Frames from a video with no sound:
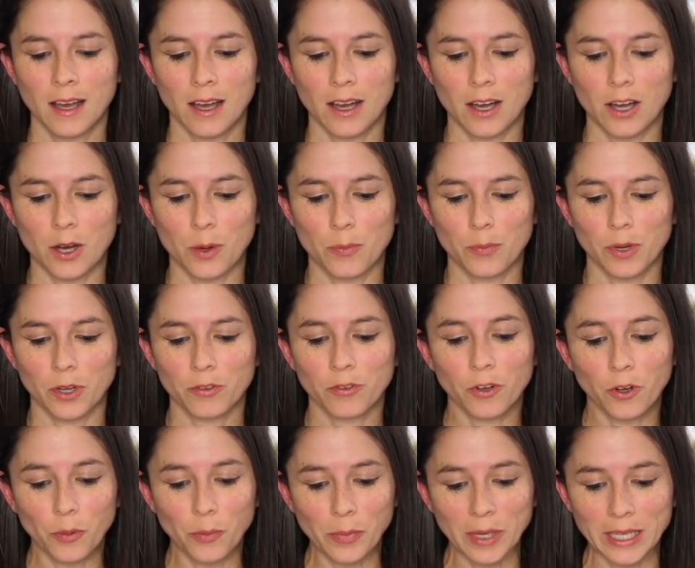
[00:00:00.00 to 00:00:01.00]
Um, but
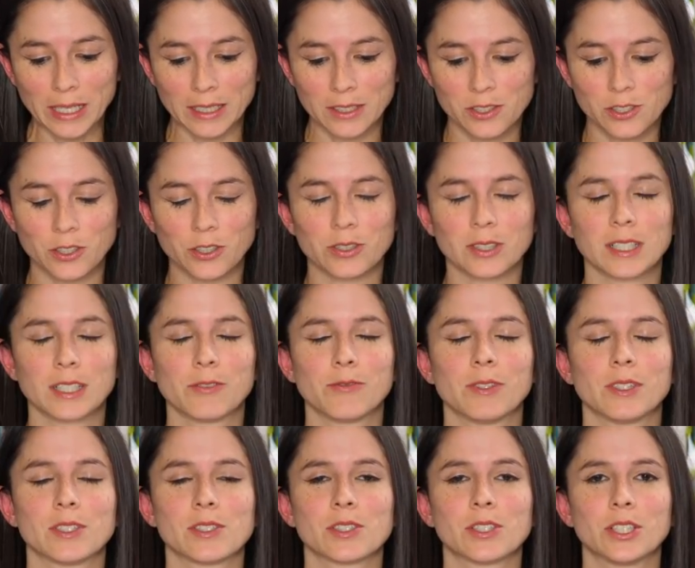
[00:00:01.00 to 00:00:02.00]
for me, it certainly
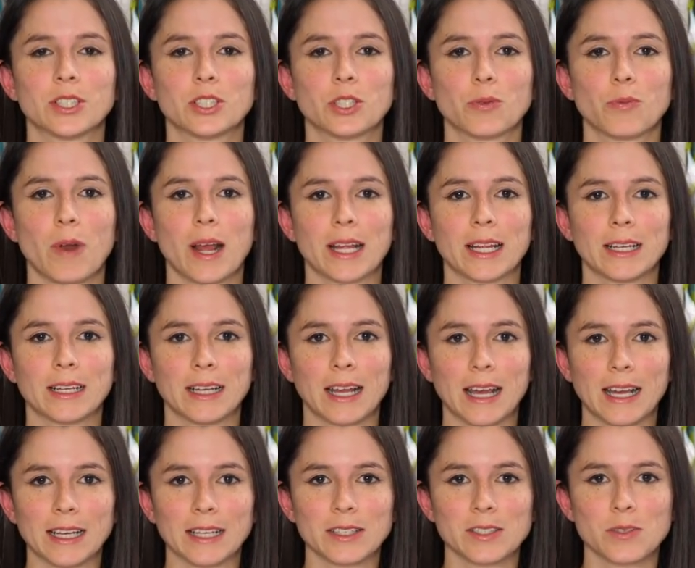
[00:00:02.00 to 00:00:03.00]
feels good to
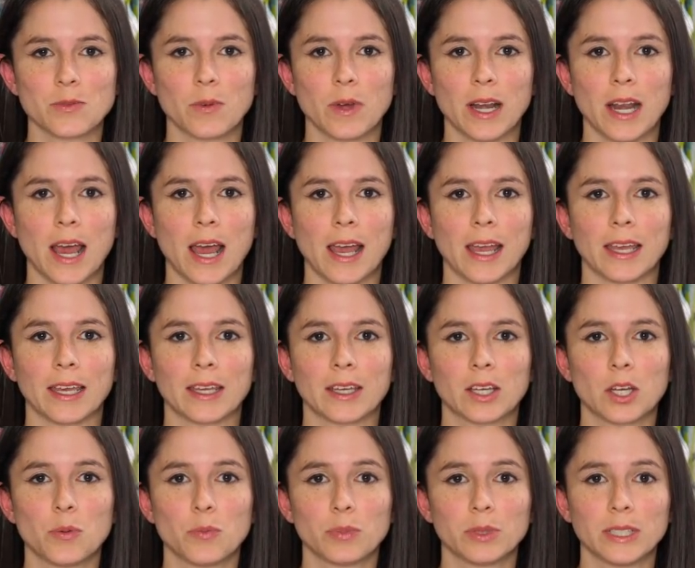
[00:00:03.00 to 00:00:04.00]
recognize when I
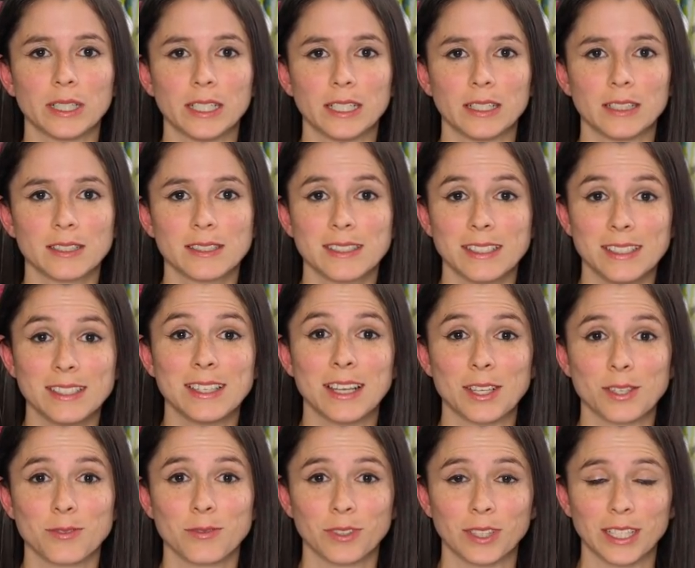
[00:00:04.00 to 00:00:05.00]
complete
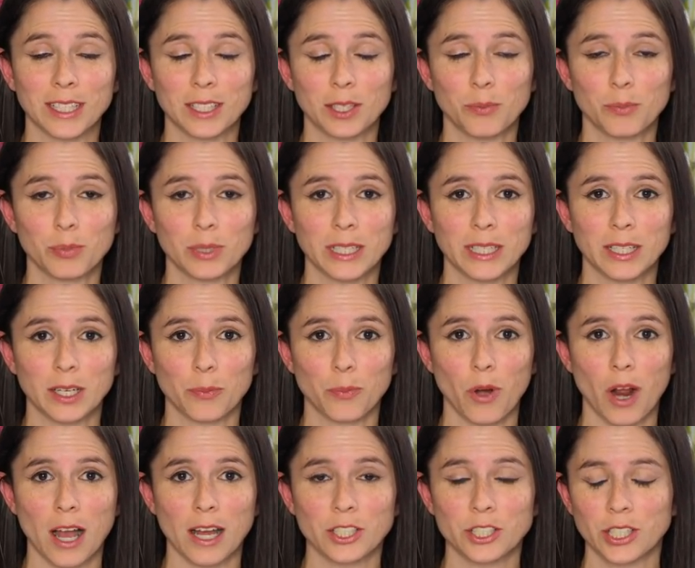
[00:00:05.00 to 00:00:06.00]
successfully complete a
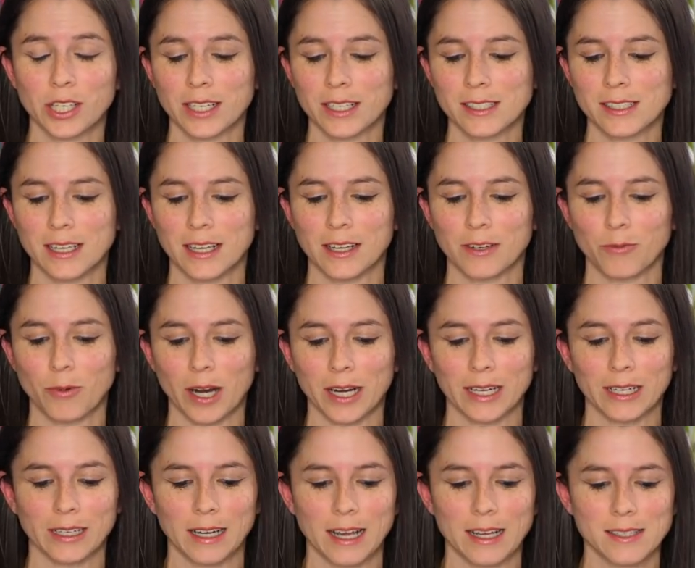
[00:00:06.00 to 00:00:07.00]
project and
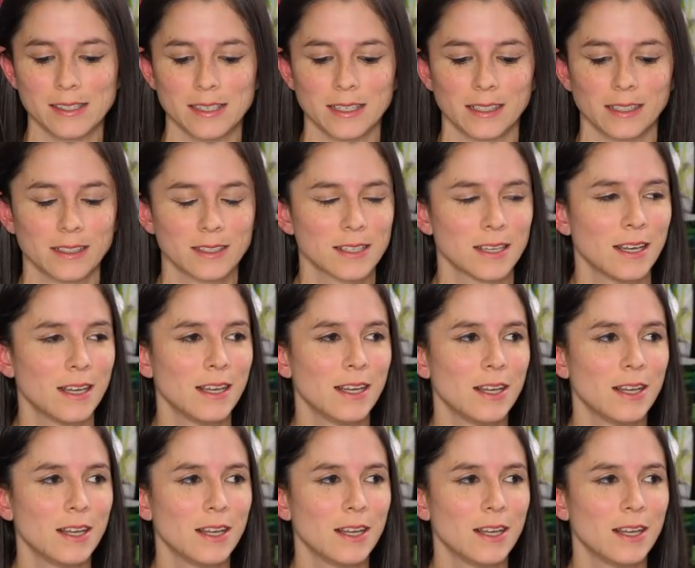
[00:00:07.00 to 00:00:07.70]
recognize it.